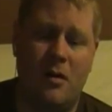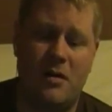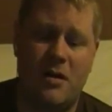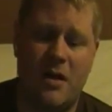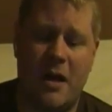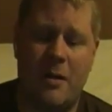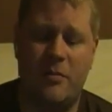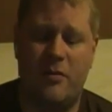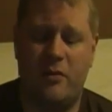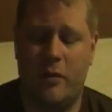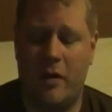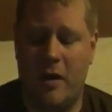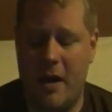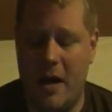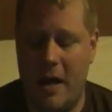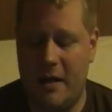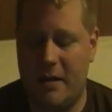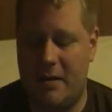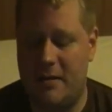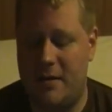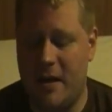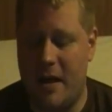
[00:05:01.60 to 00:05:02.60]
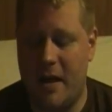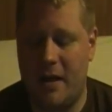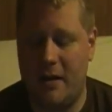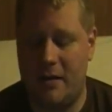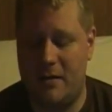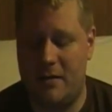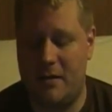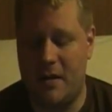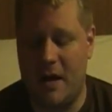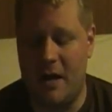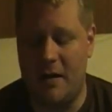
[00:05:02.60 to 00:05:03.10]
James one eight
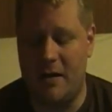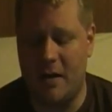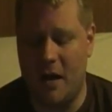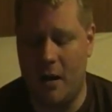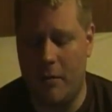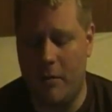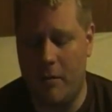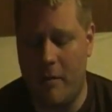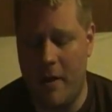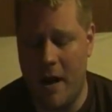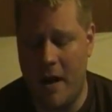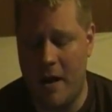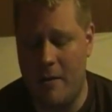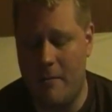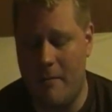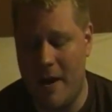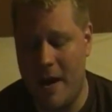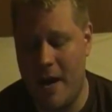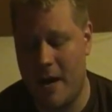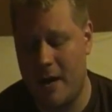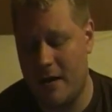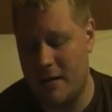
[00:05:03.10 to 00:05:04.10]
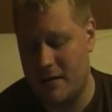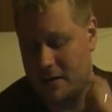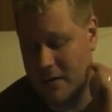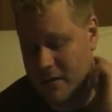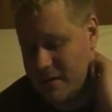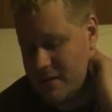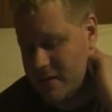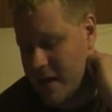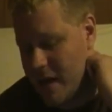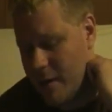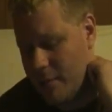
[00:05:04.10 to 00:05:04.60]
states, a double-minded man is
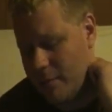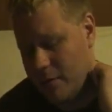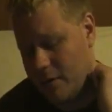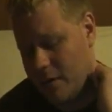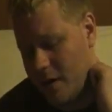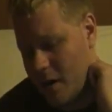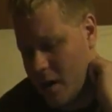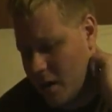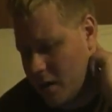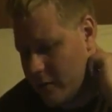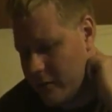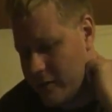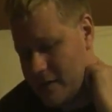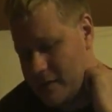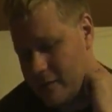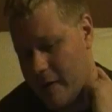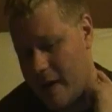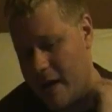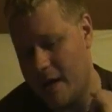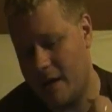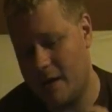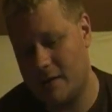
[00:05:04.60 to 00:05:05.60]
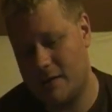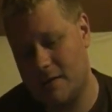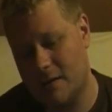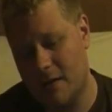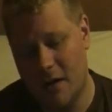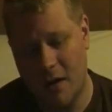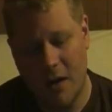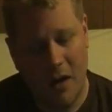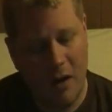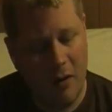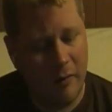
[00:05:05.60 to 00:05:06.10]
unstable in all of his ways.
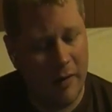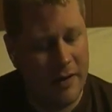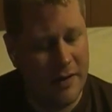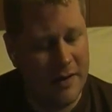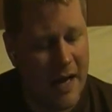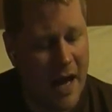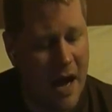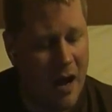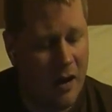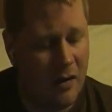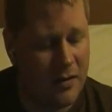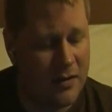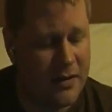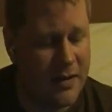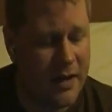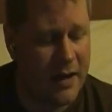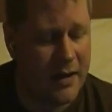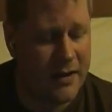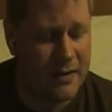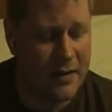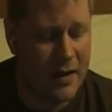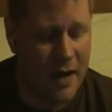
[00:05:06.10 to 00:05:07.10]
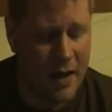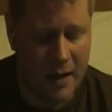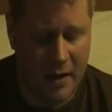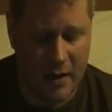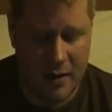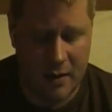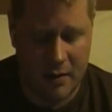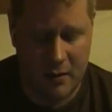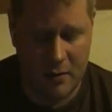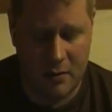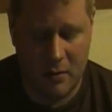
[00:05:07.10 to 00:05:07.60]
When doubt seeks
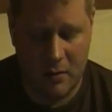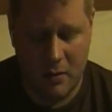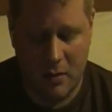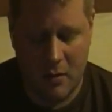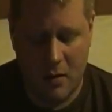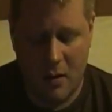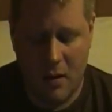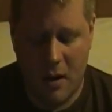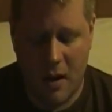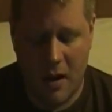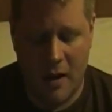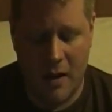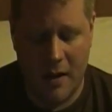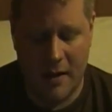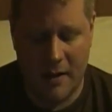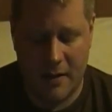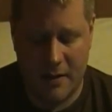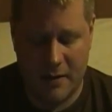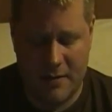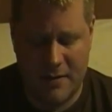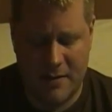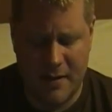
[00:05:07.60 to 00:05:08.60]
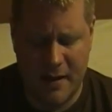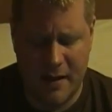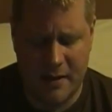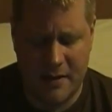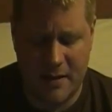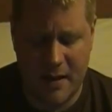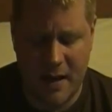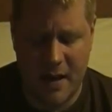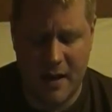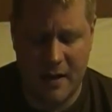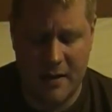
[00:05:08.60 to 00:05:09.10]
in and it
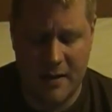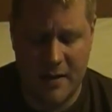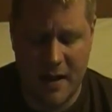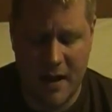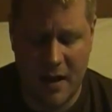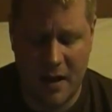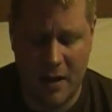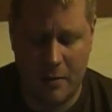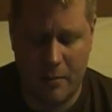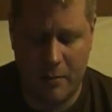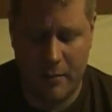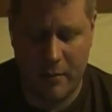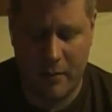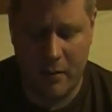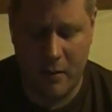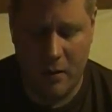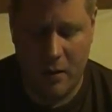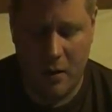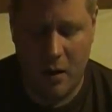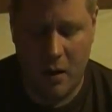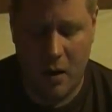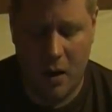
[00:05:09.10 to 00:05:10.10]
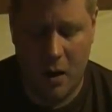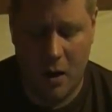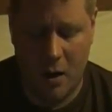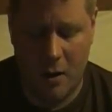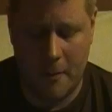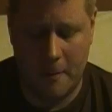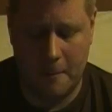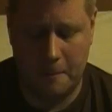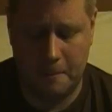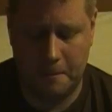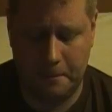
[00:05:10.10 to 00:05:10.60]
sinks in deep,
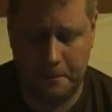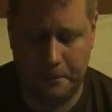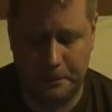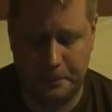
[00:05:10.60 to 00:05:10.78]
um,